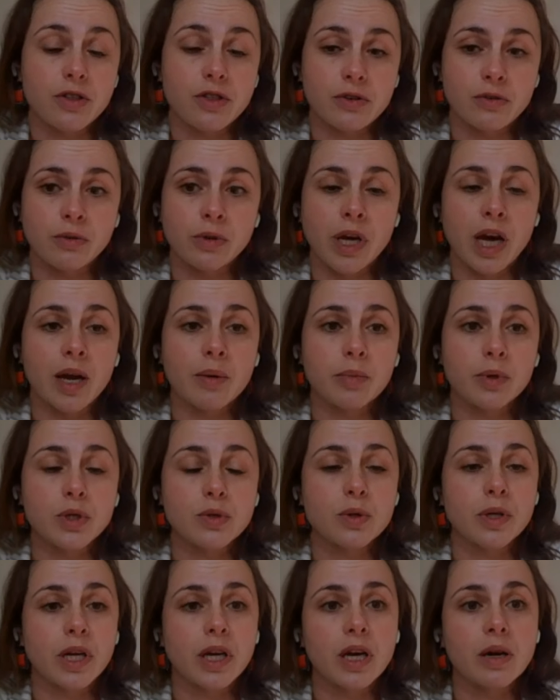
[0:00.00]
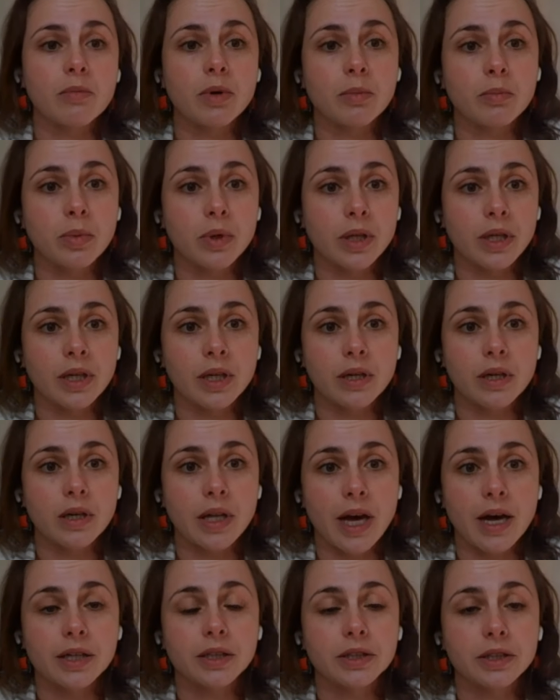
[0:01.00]
through line between him and political
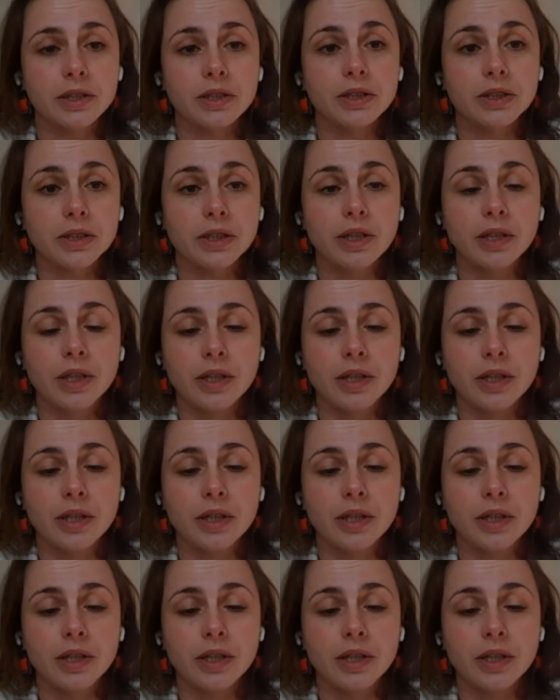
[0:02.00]
actors.